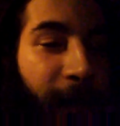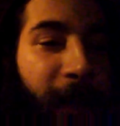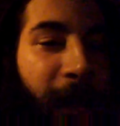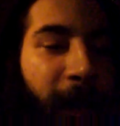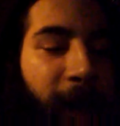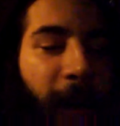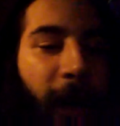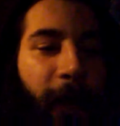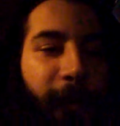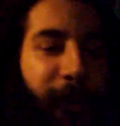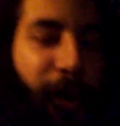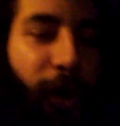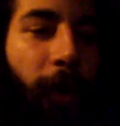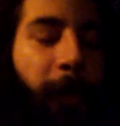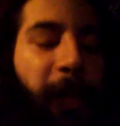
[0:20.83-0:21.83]
the
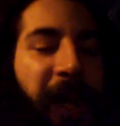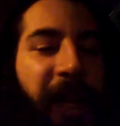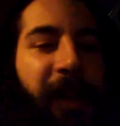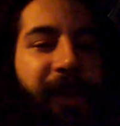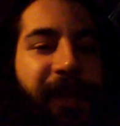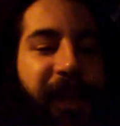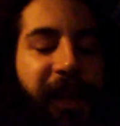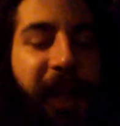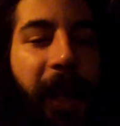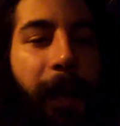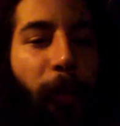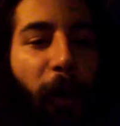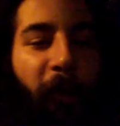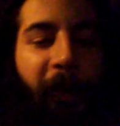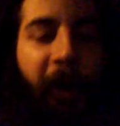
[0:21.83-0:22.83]
Europeans that
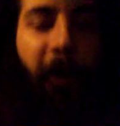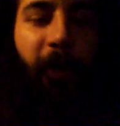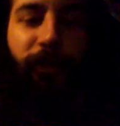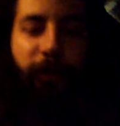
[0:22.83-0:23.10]
came over here,